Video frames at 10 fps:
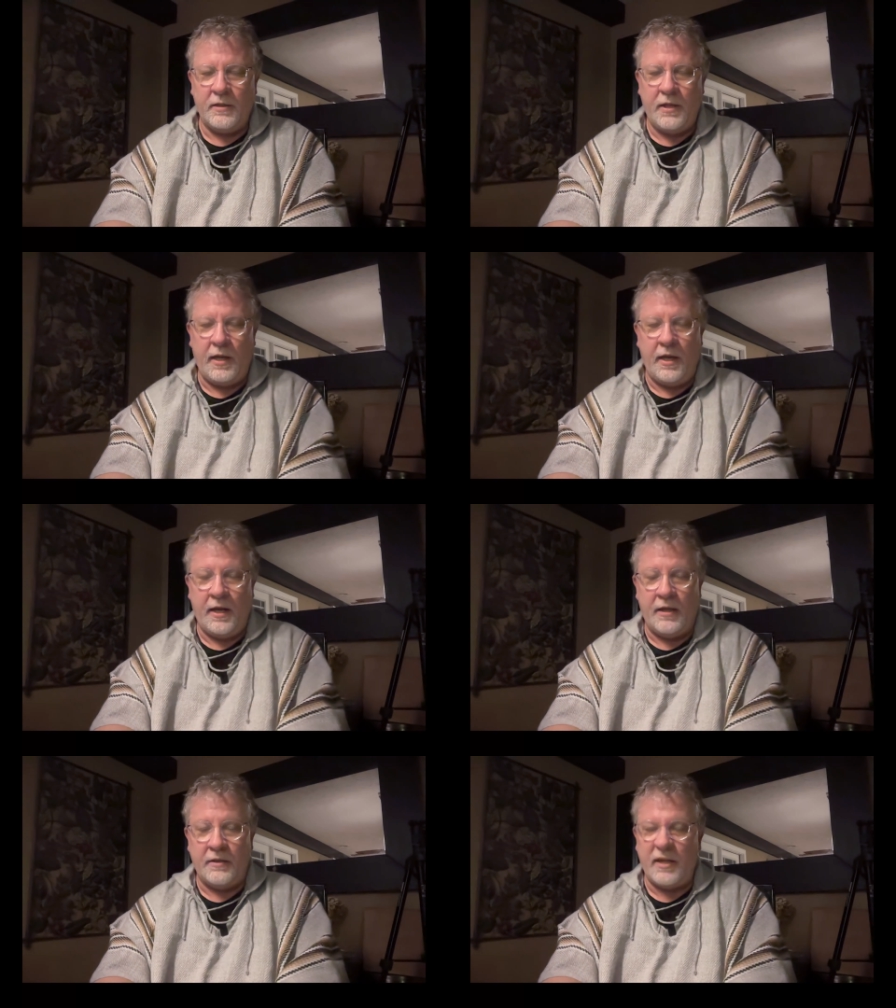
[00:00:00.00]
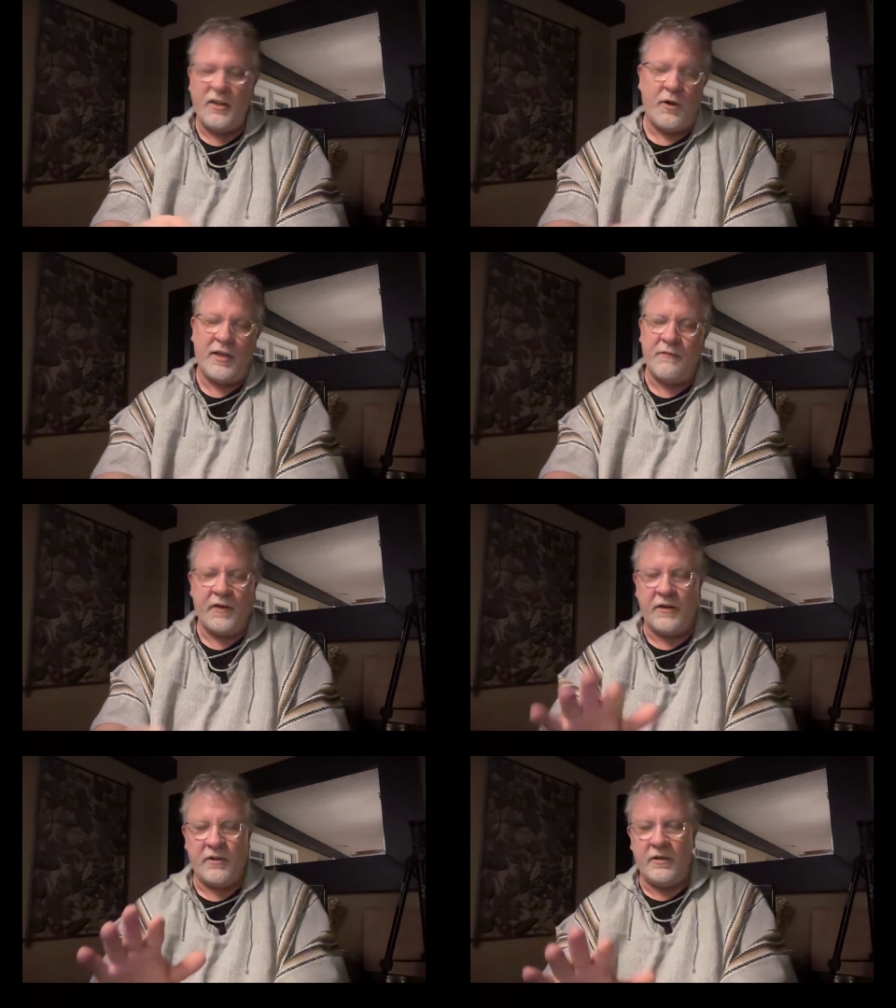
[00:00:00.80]
and I know I can
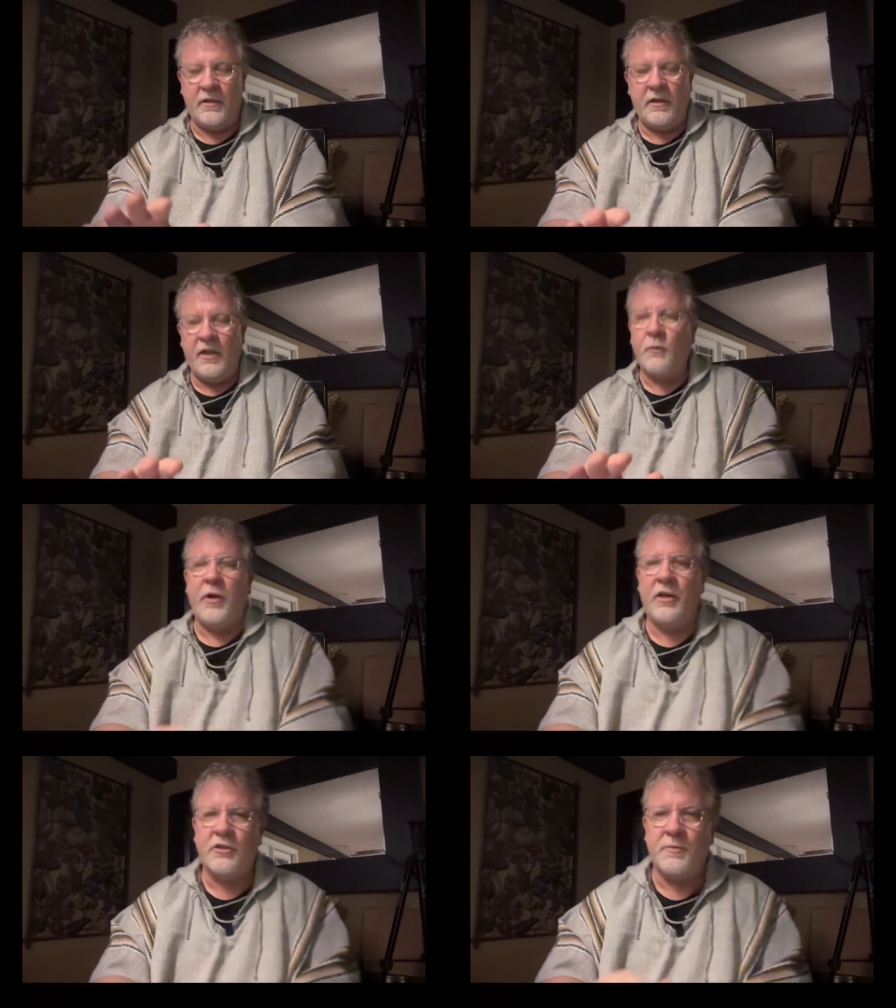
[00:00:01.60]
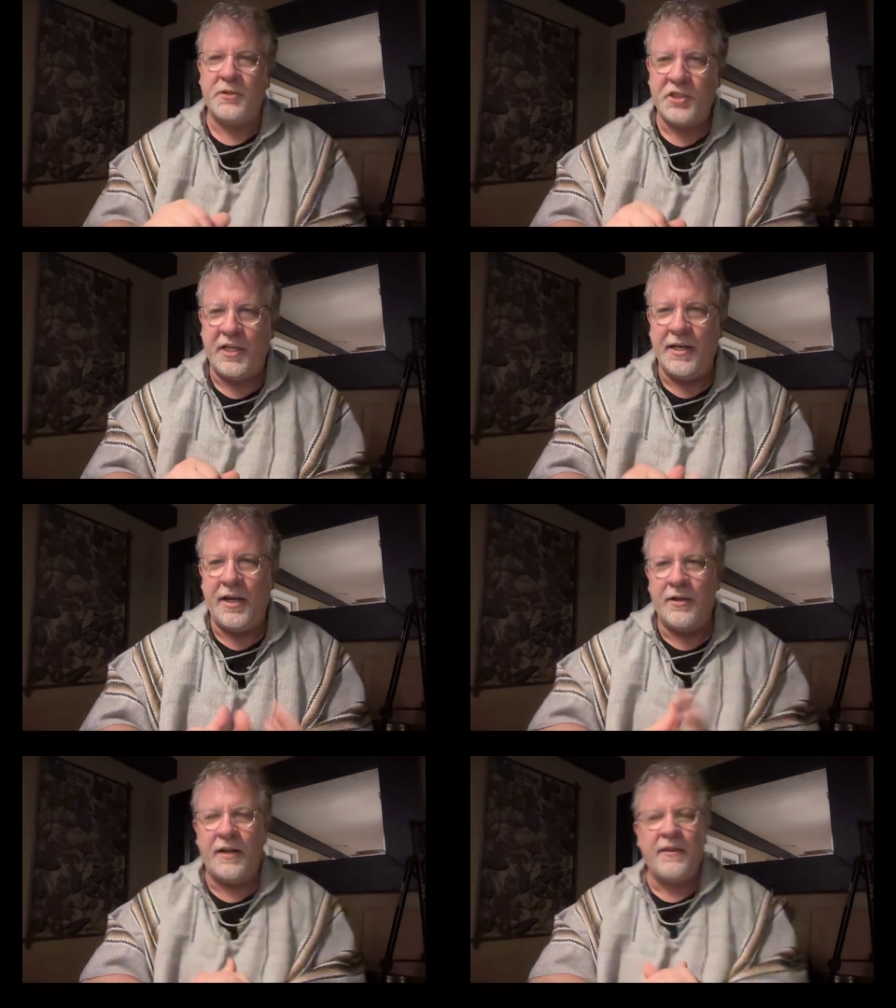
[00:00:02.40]
figure the Windows machine
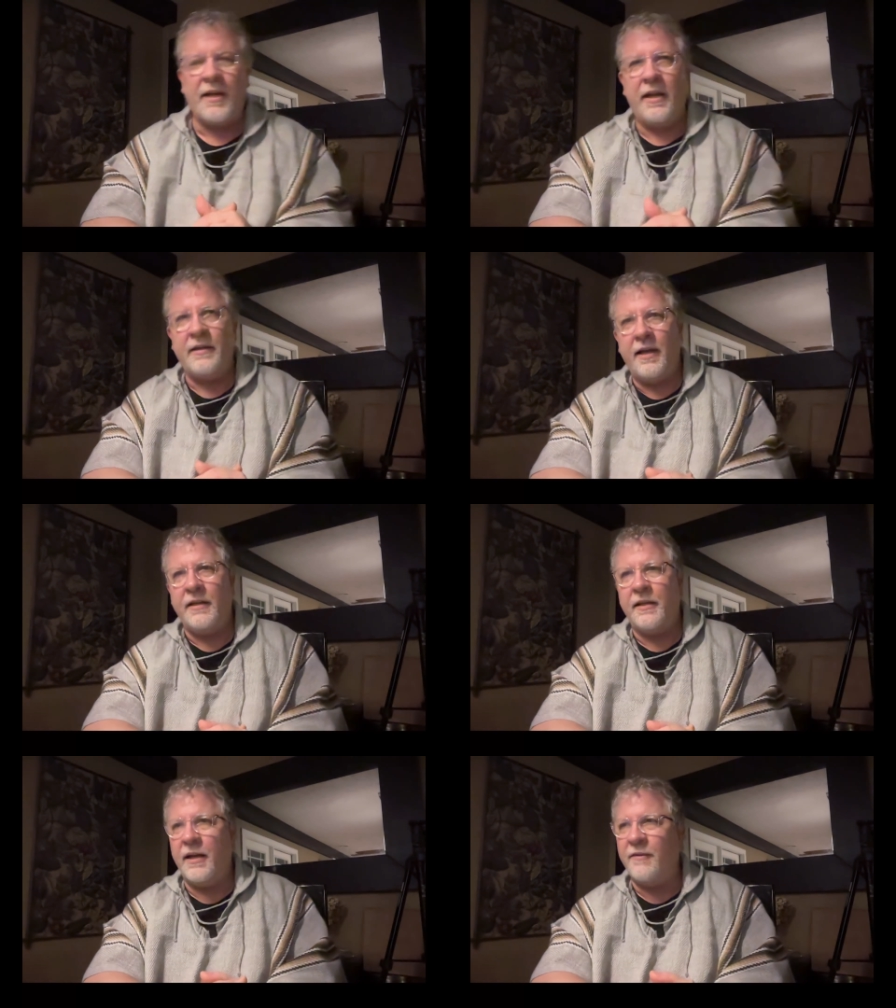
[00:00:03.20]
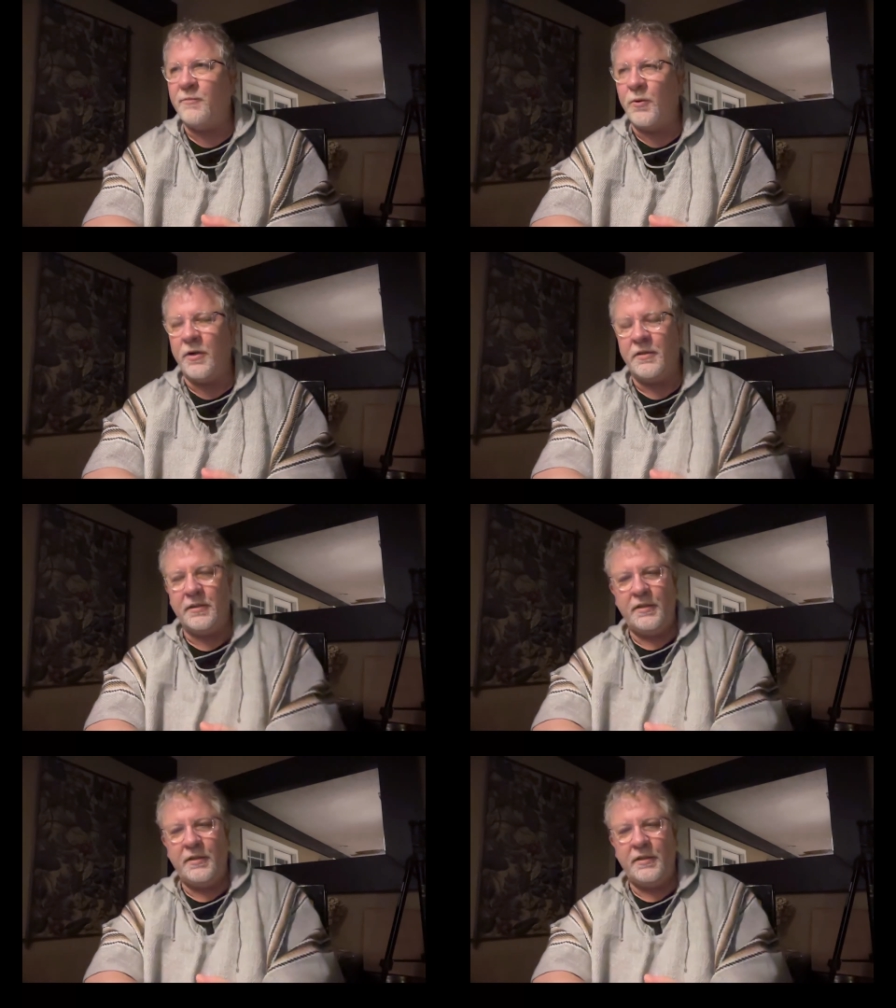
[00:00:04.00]
out. I think I, I have more